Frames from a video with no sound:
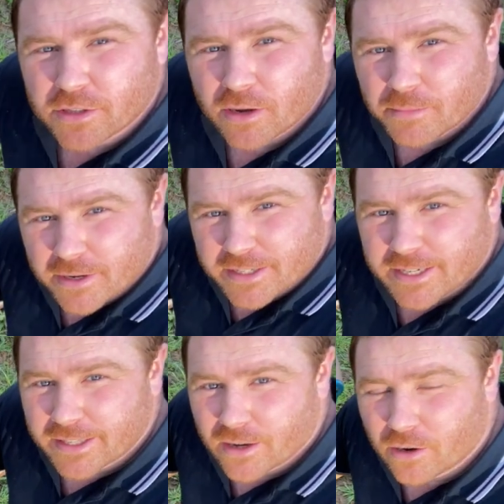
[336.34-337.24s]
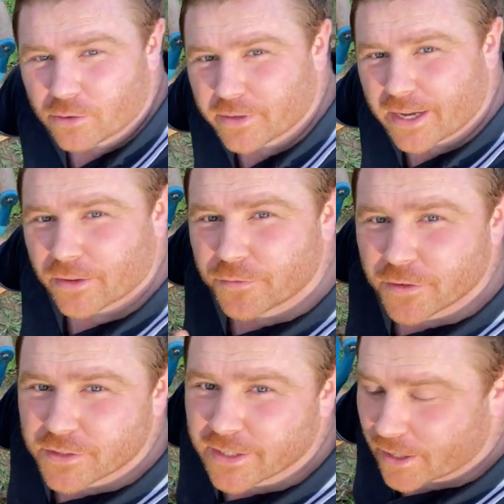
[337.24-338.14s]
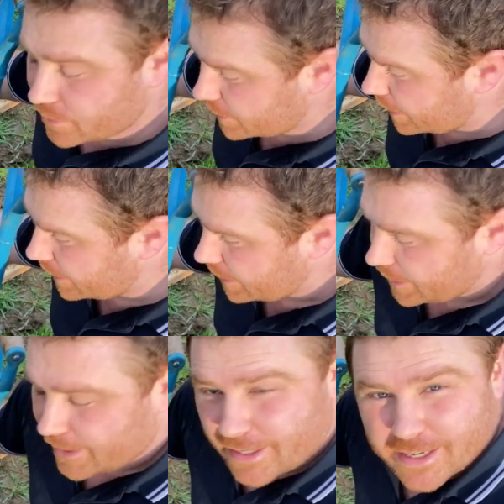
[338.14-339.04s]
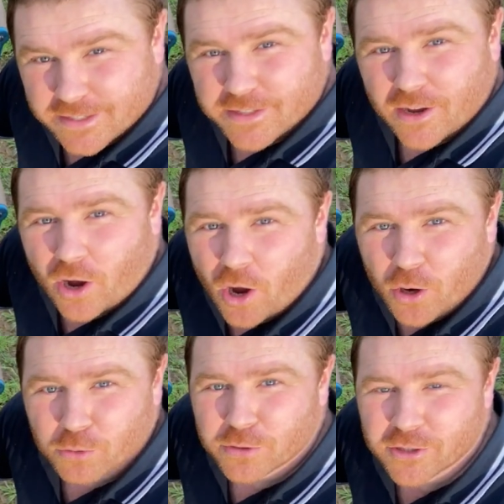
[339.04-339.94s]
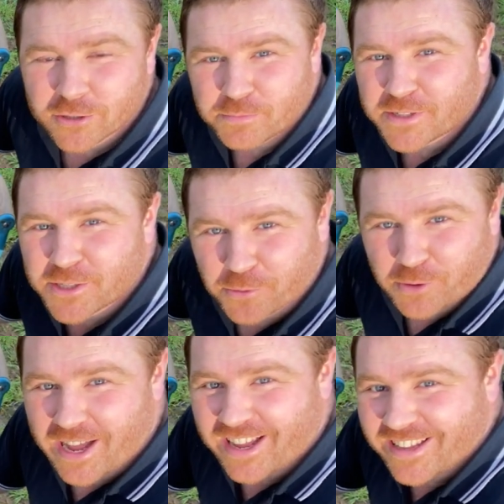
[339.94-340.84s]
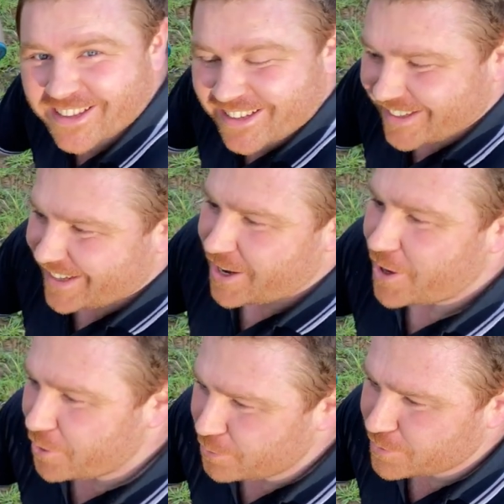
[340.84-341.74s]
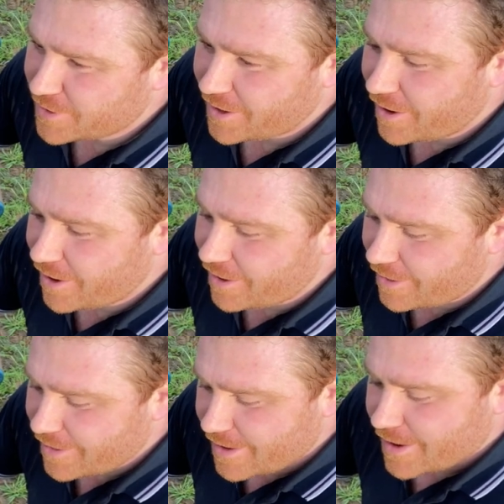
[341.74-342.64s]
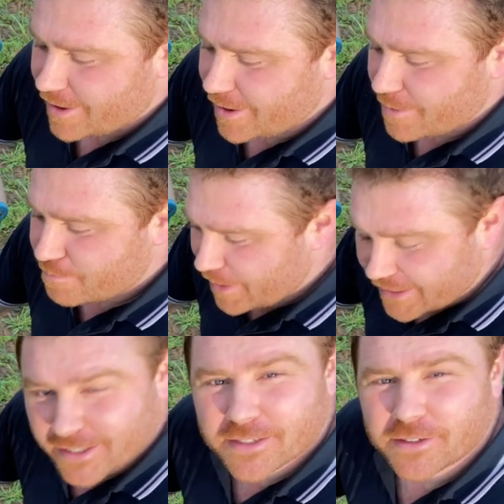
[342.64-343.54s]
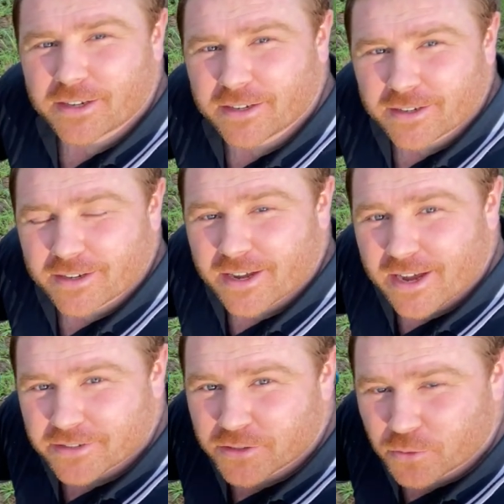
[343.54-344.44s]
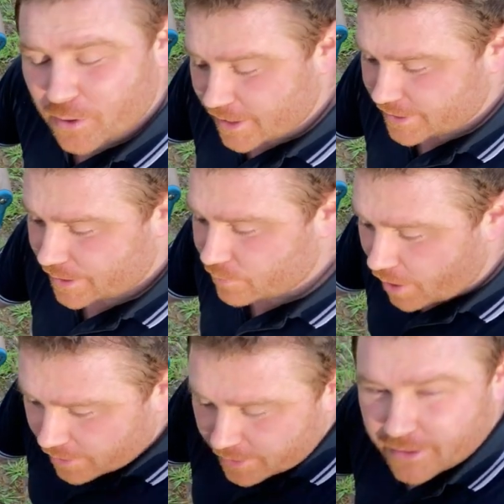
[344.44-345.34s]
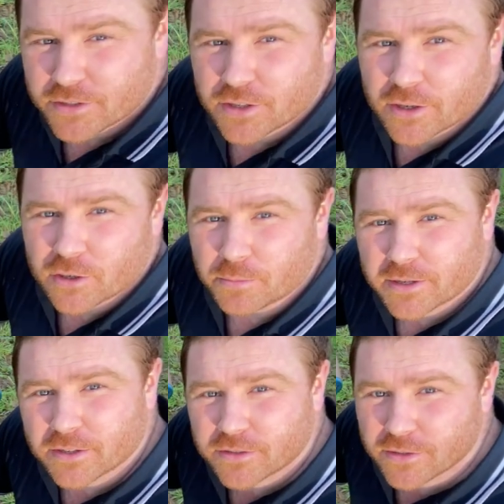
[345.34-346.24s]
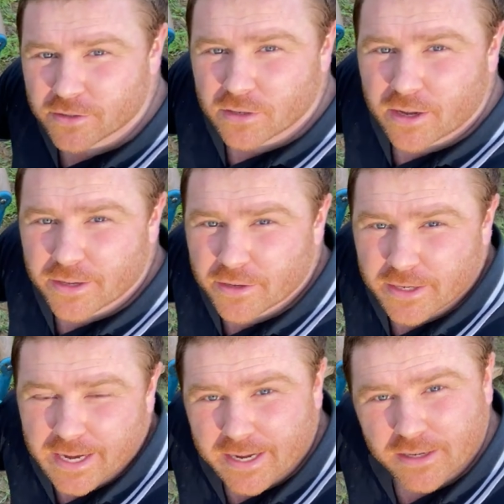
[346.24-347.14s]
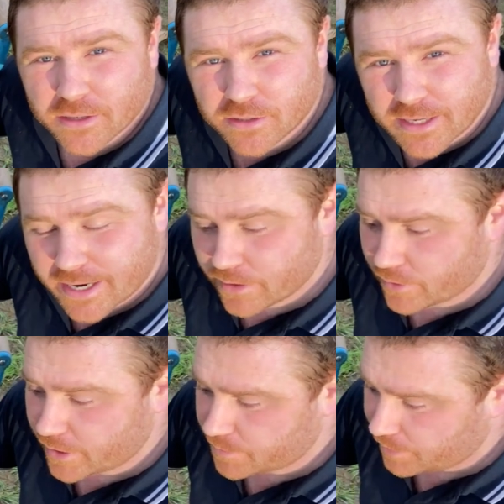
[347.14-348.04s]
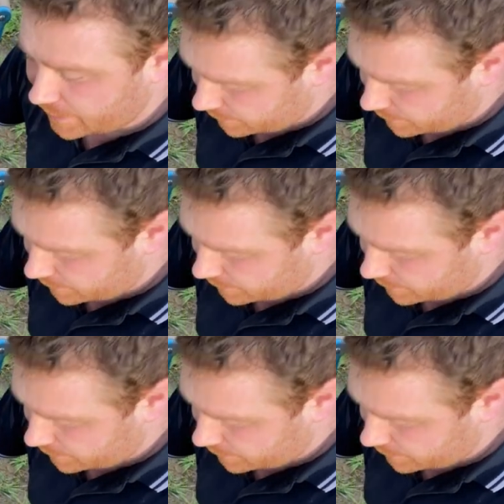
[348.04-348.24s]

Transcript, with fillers: to start by digging the hole. Now the first thing I'll say is a hole should be square. Holes are uh, better to, uh, as a square shape rather than a circle because just like you can get in containerized